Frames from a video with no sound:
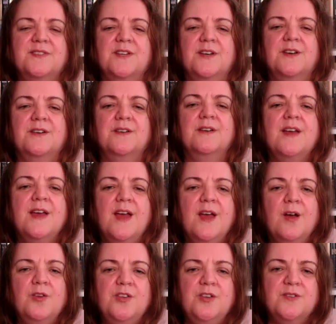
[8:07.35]
So
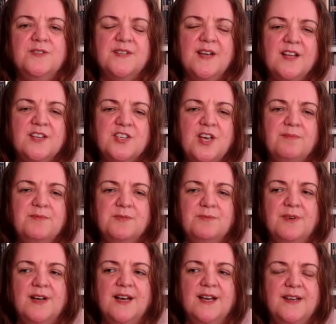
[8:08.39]
you start chapter
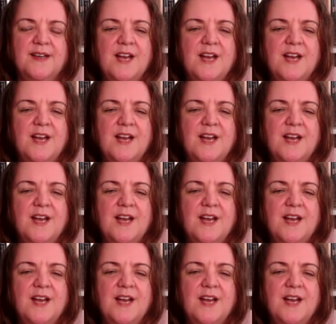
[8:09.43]
one